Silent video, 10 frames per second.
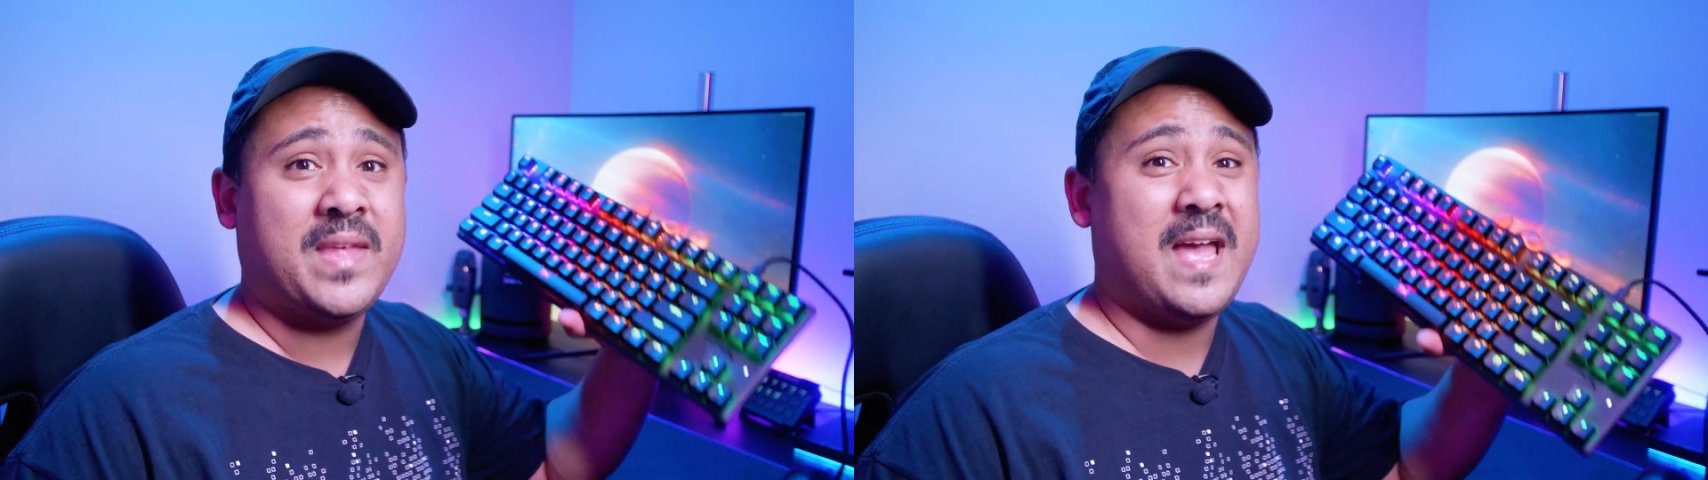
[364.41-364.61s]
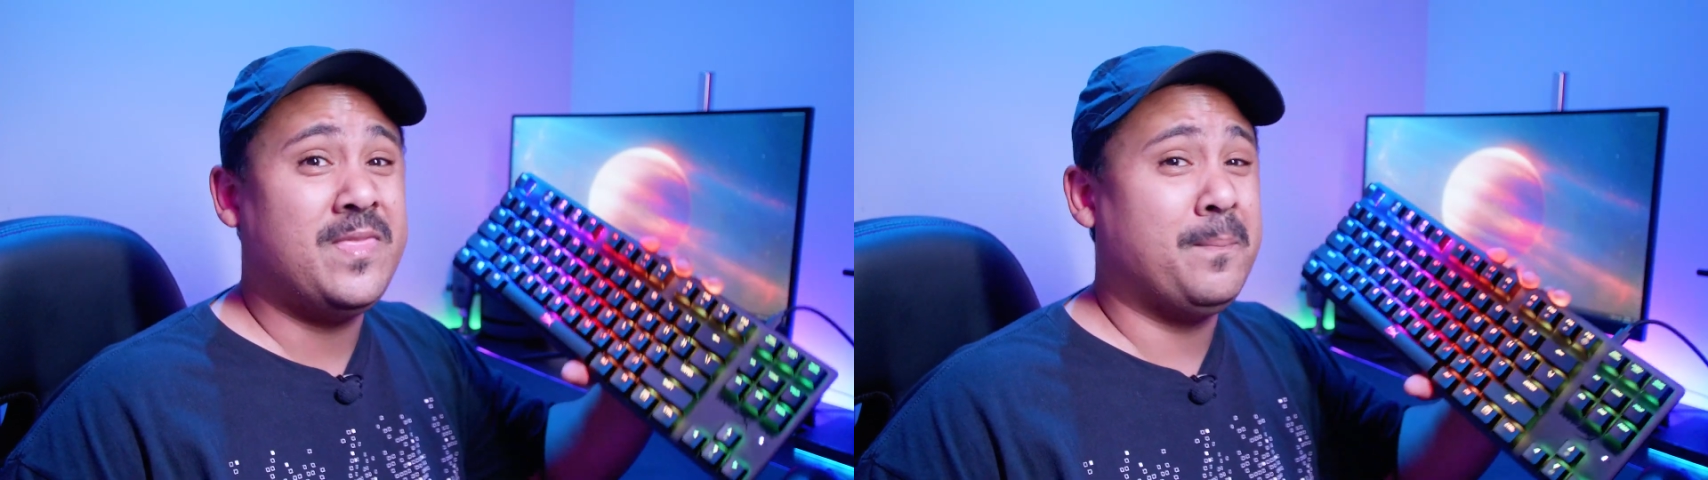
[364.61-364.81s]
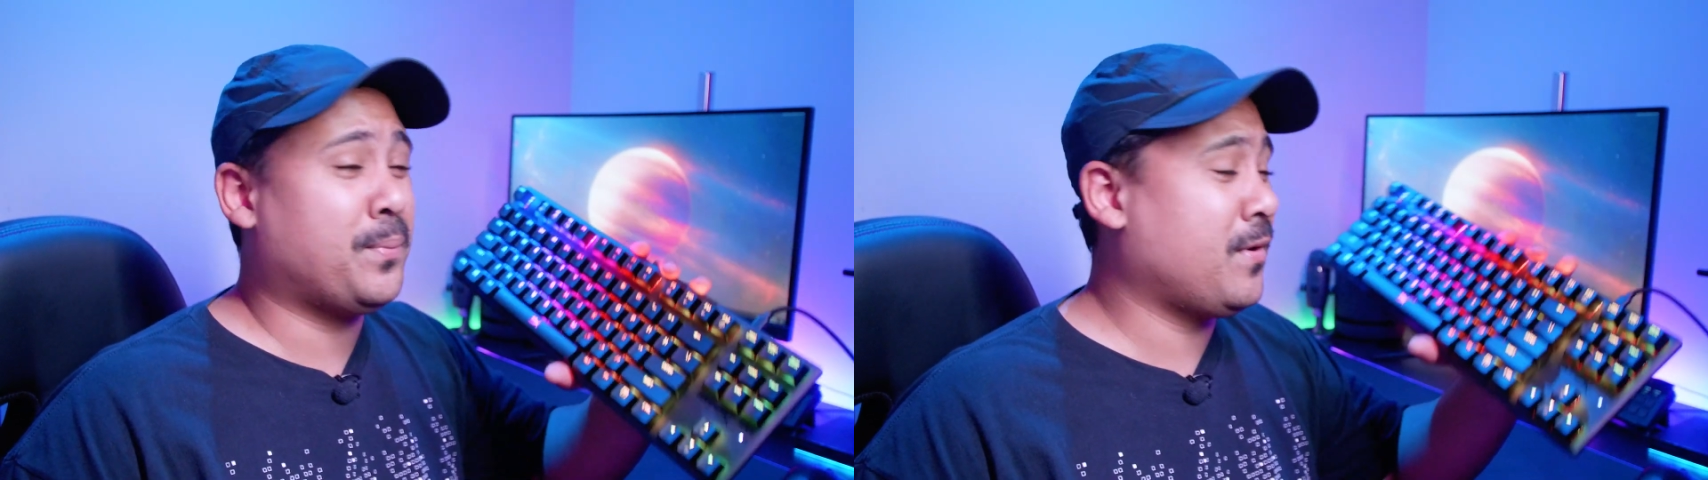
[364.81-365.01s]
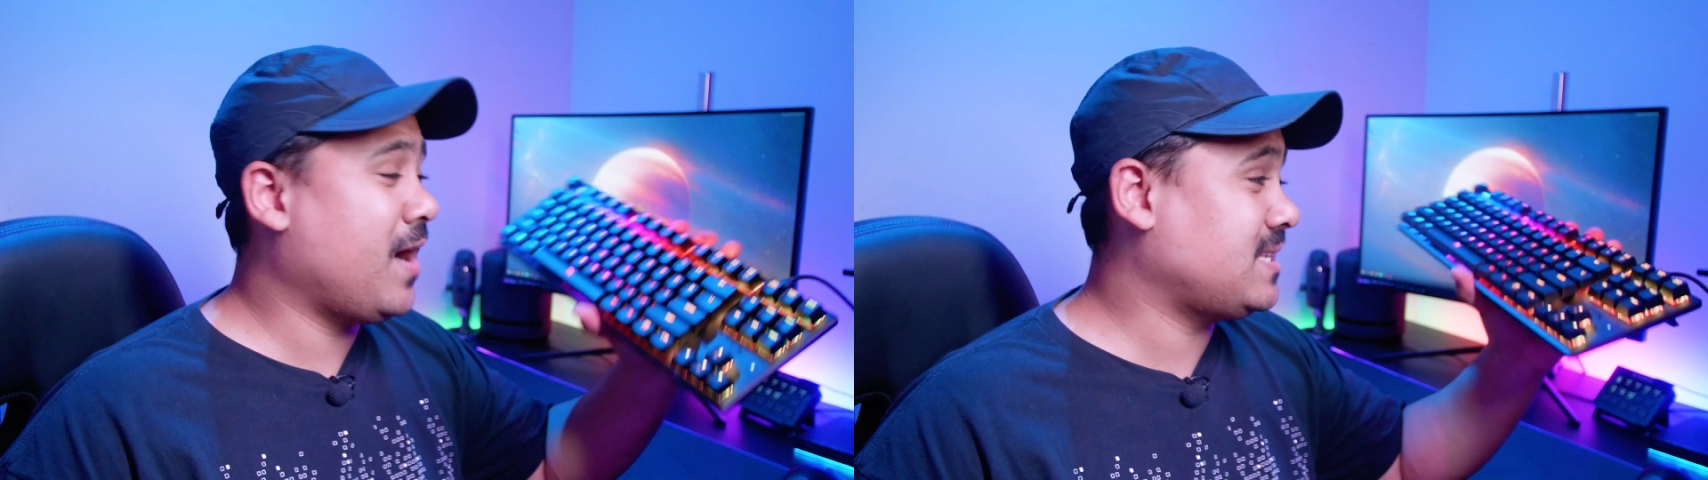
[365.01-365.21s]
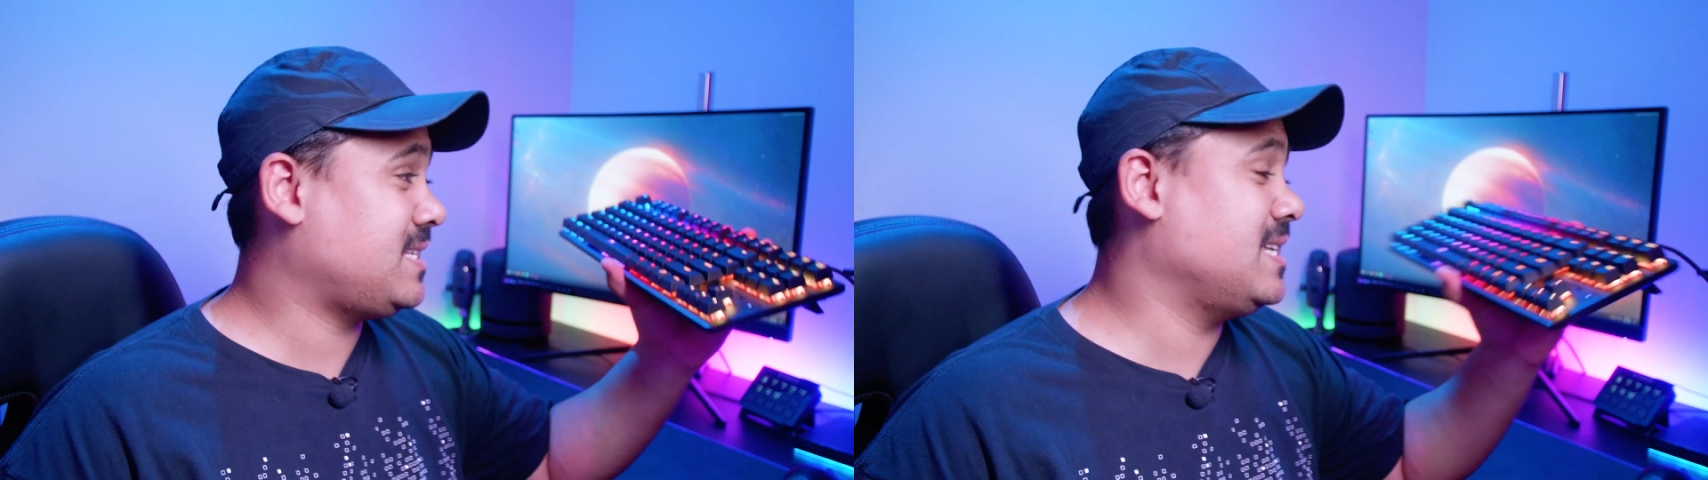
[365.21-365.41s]
And the
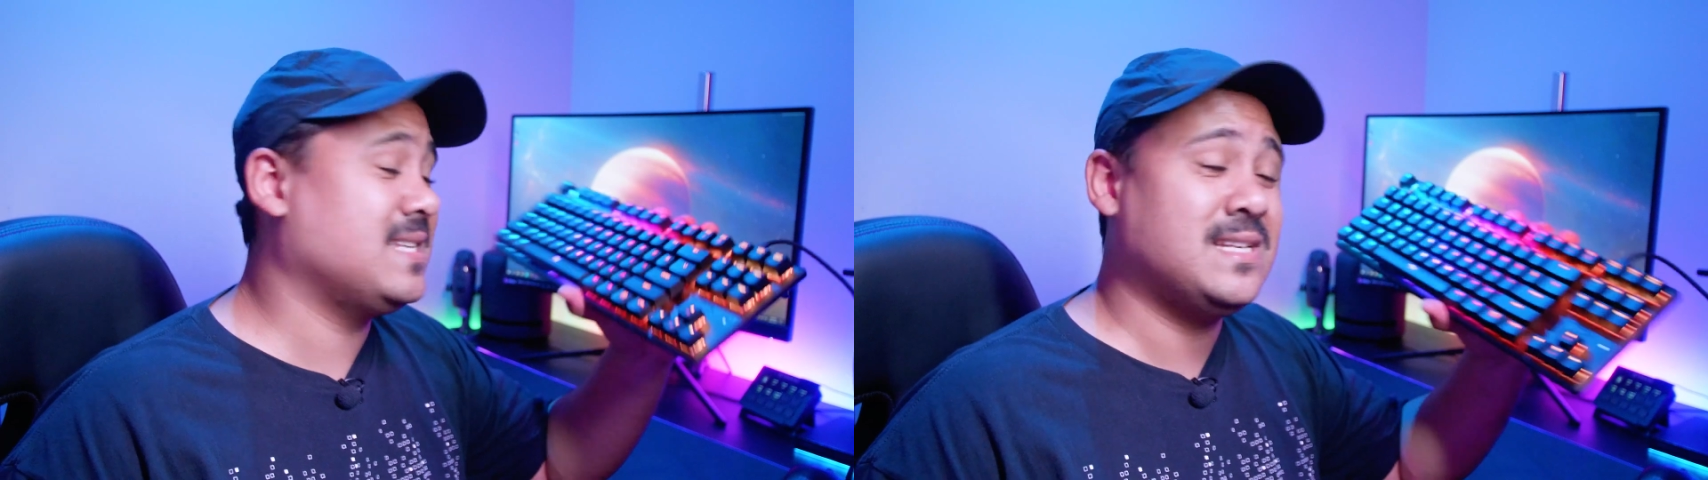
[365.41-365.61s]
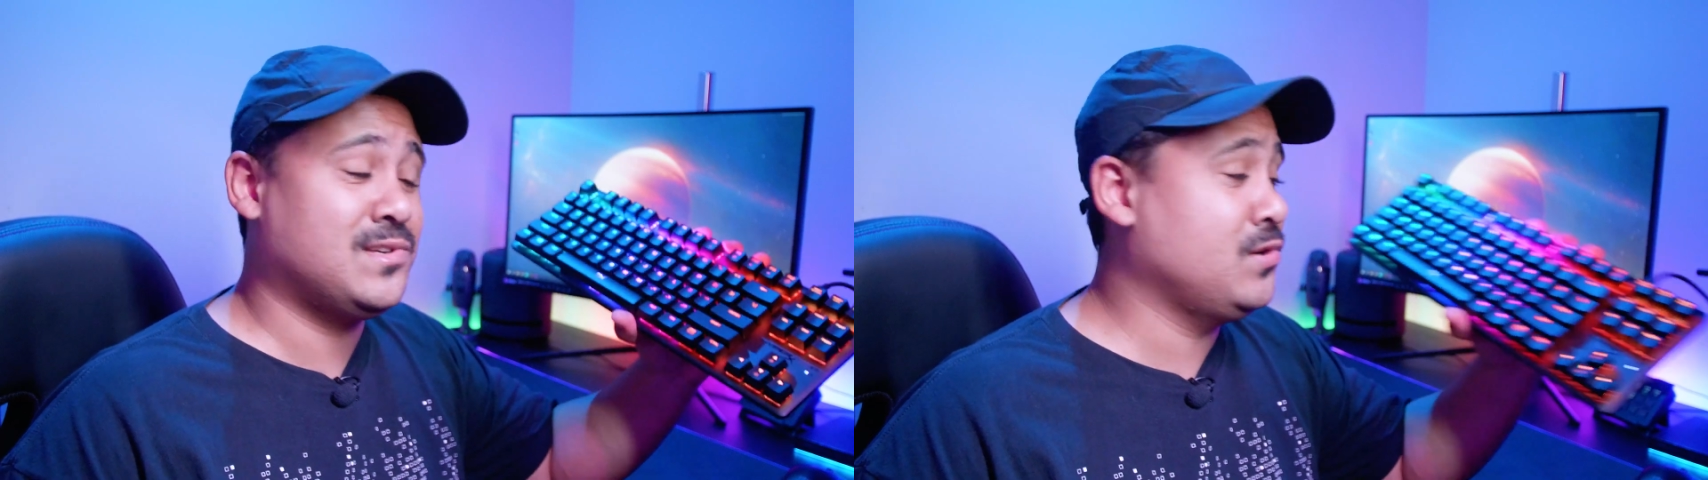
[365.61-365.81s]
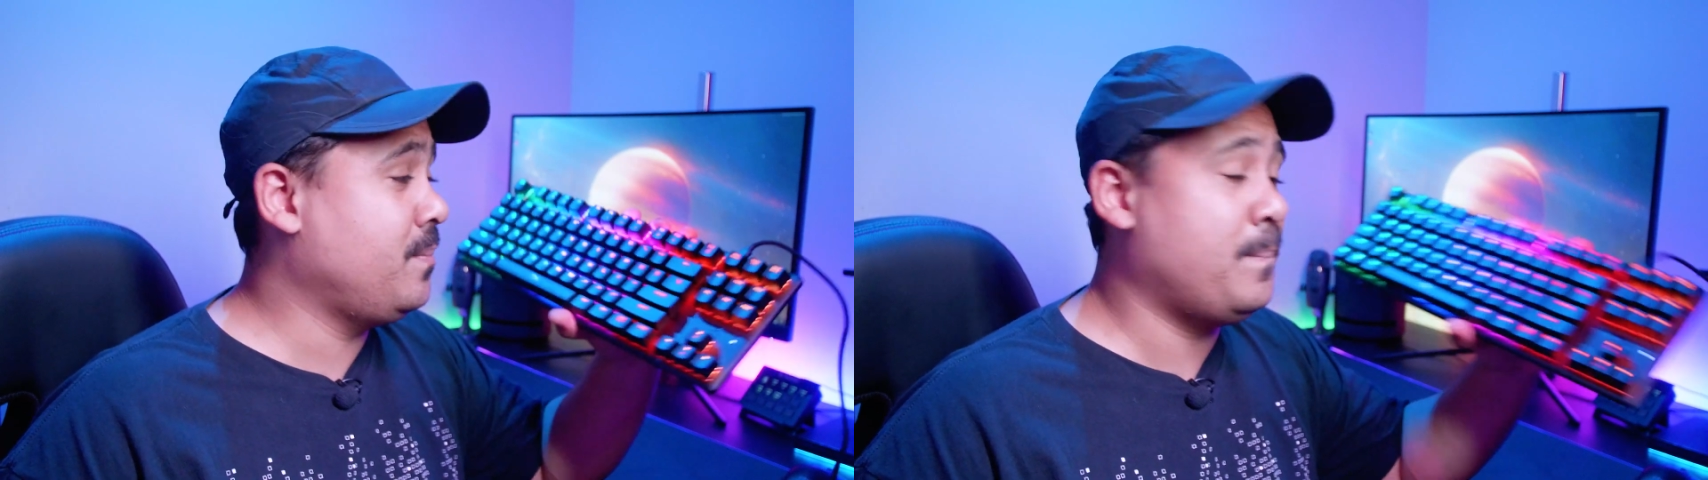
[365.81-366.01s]
price isn't too